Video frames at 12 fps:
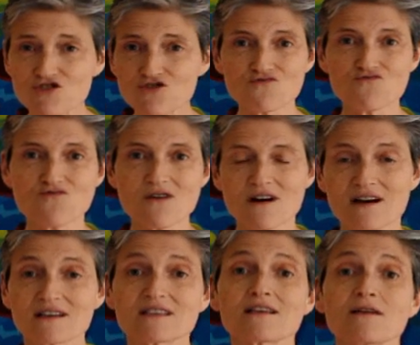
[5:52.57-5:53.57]
do
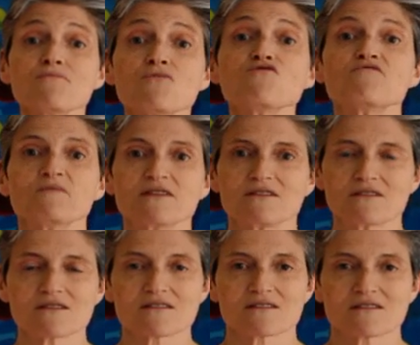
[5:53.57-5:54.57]
some
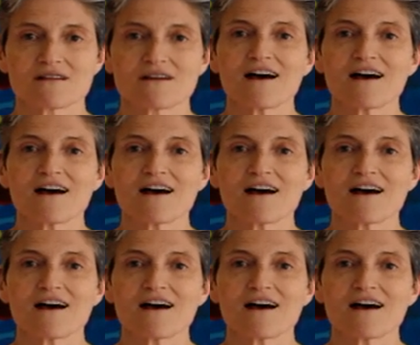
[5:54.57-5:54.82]
movements.